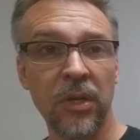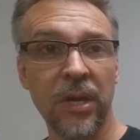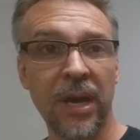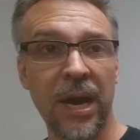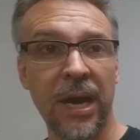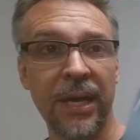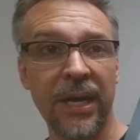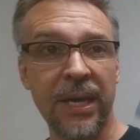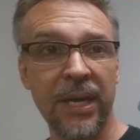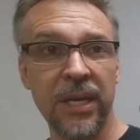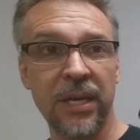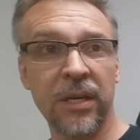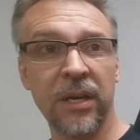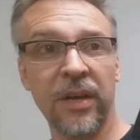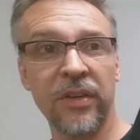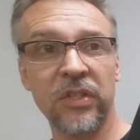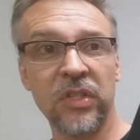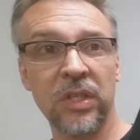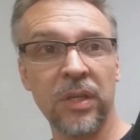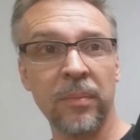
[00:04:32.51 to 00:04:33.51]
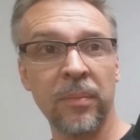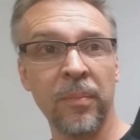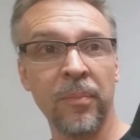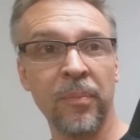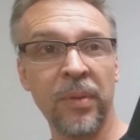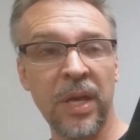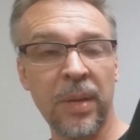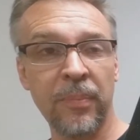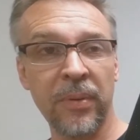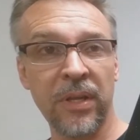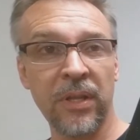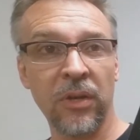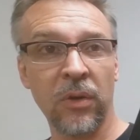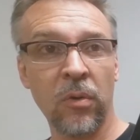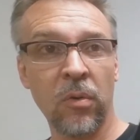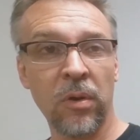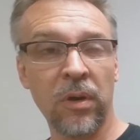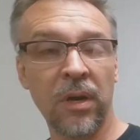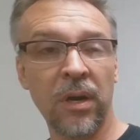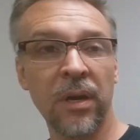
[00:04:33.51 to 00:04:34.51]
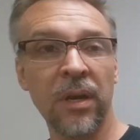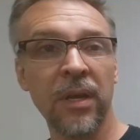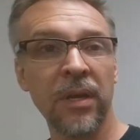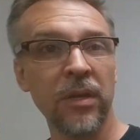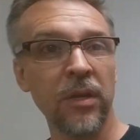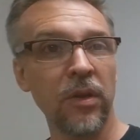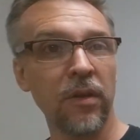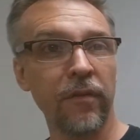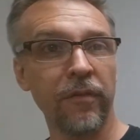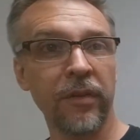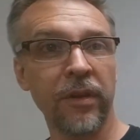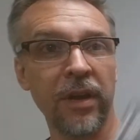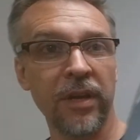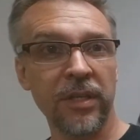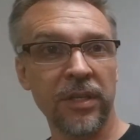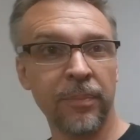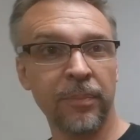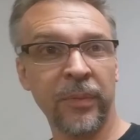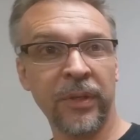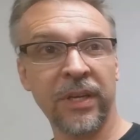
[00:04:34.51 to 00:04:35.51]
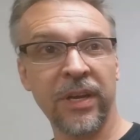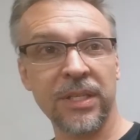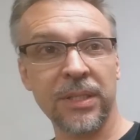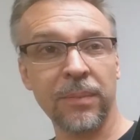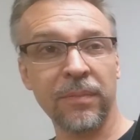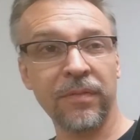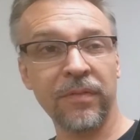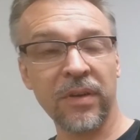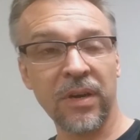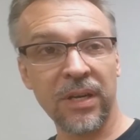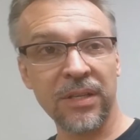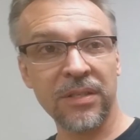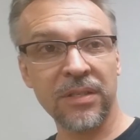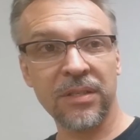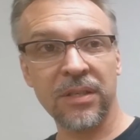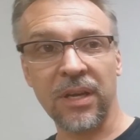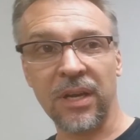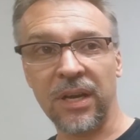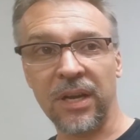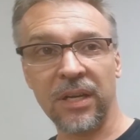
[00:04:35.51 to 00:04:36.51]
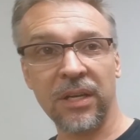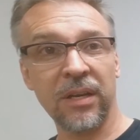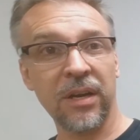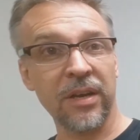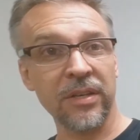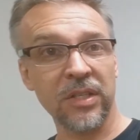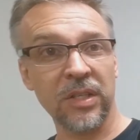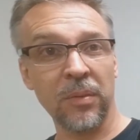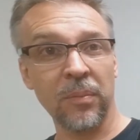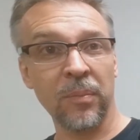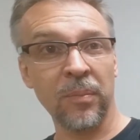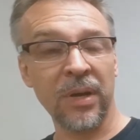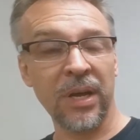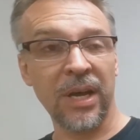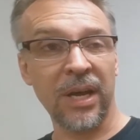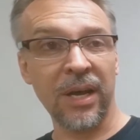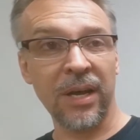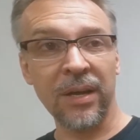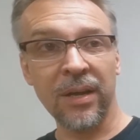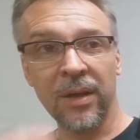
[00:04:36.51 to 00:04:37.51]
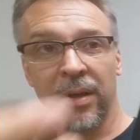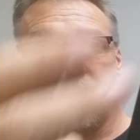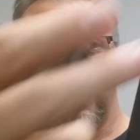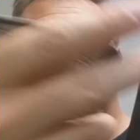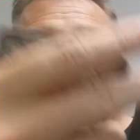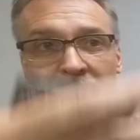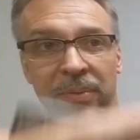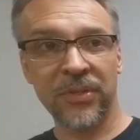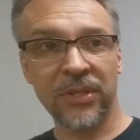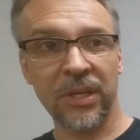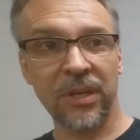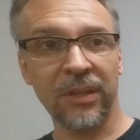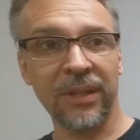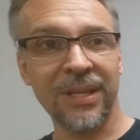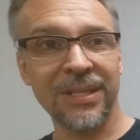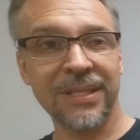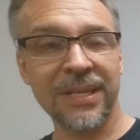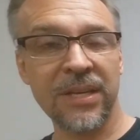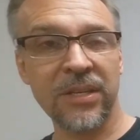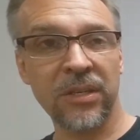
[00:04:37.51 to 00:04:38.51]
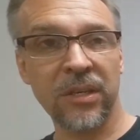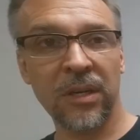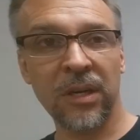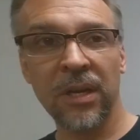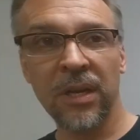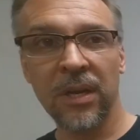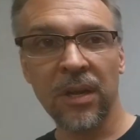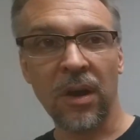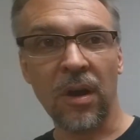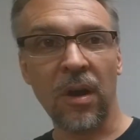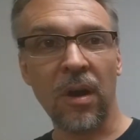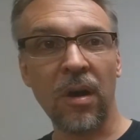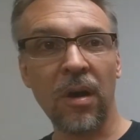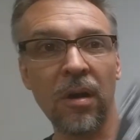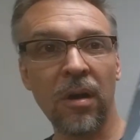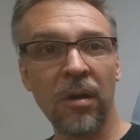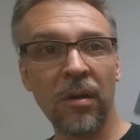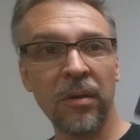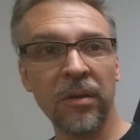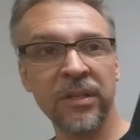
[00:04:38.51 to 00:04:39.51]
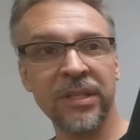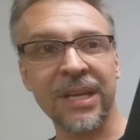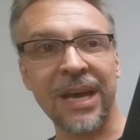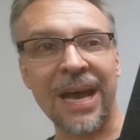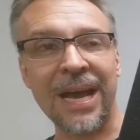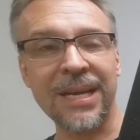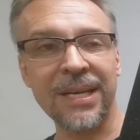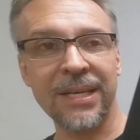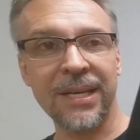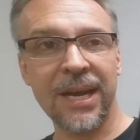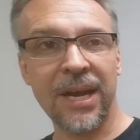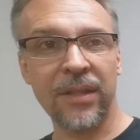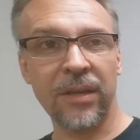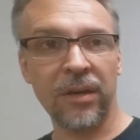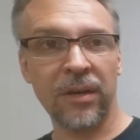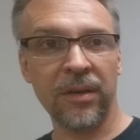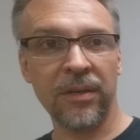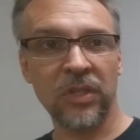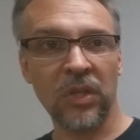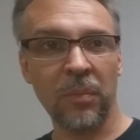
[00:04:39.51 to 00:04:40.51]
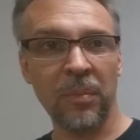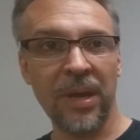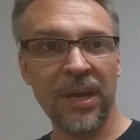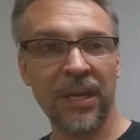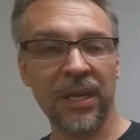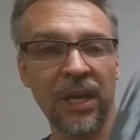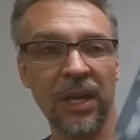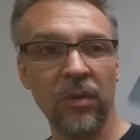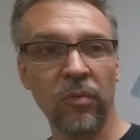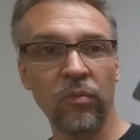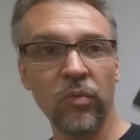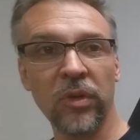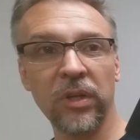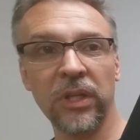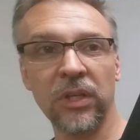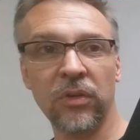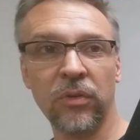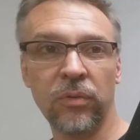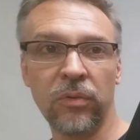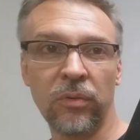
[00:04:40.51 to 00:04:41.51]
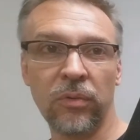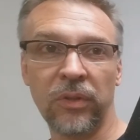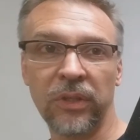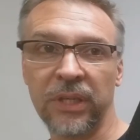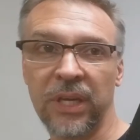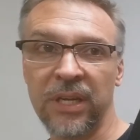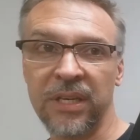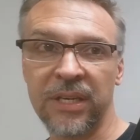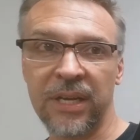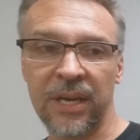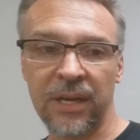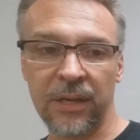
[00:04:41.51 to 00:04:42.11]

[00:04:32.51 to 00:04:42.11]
You got a custom pip in the corner. You have custom, custom fonts, uh, custom uh, pips there in the center, all tied together to make a really cool looking